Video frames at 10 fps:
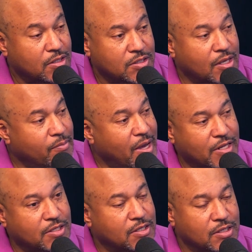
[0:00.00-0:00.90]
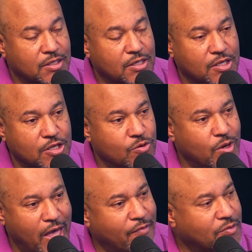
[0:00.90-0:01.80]
somebody you
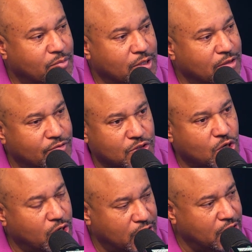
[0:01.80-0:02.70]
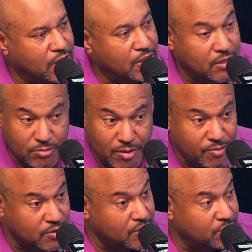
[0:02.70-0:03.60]
would have to believe is going to hit. And
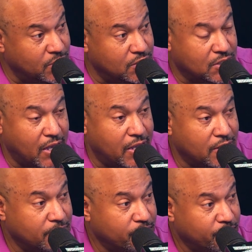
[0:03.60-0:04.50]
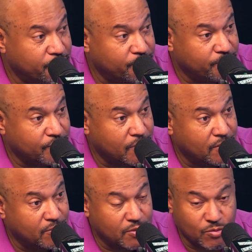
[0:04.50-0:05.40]
maybe it's going to be this guy.
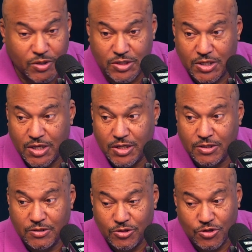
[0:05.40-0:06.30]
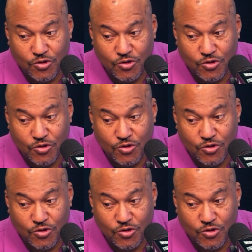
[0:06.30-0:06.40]
Because once again, do